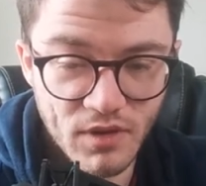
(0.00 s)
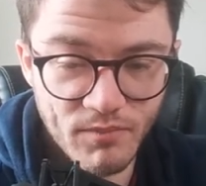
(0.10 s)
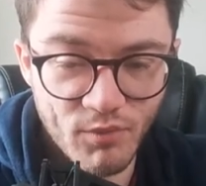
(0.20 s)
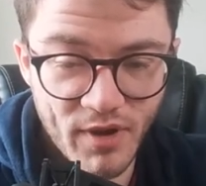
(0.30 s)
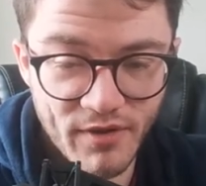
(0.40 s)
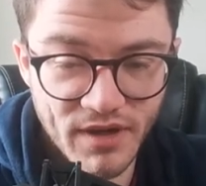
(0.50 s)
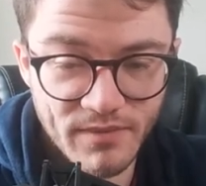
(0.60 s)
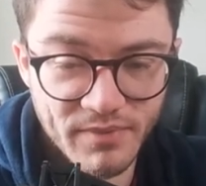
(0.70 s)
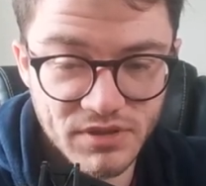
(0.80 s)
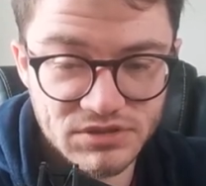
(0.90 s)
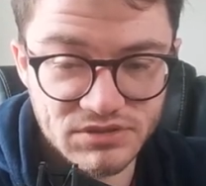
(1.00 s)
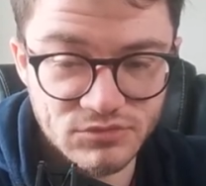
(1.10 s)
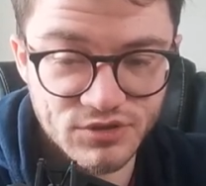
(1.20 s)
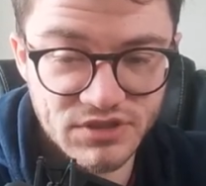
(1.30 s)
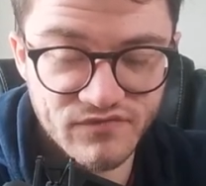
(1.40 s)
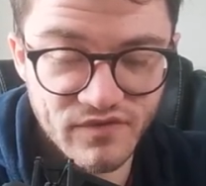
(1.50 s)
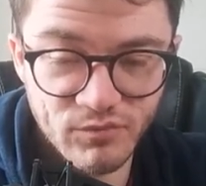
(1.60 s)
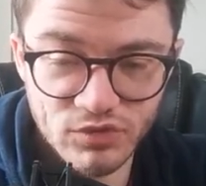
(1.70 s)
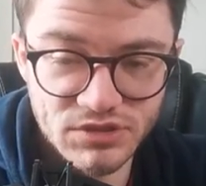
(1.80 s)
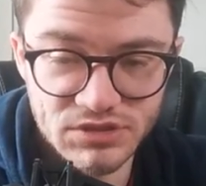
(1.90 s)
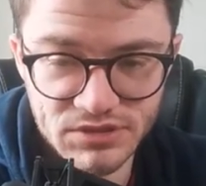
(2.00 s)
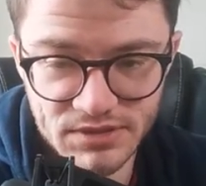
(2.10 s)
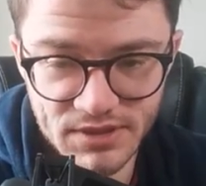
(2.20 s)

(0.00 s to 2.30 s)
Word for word: preparing up some drinks for the boys.